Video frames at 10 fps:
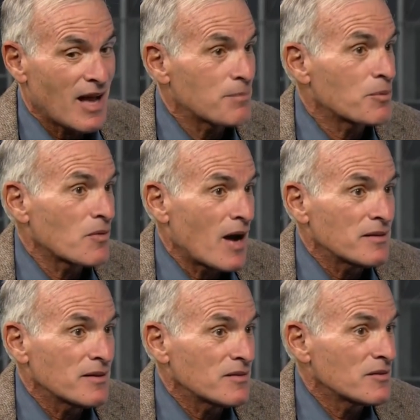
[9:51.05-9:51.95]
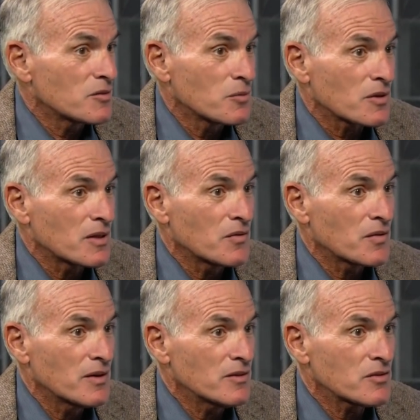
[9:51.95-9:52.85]
apparatus is working
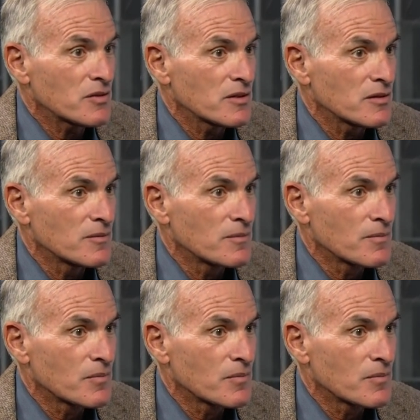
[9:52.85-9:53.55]
for Israel.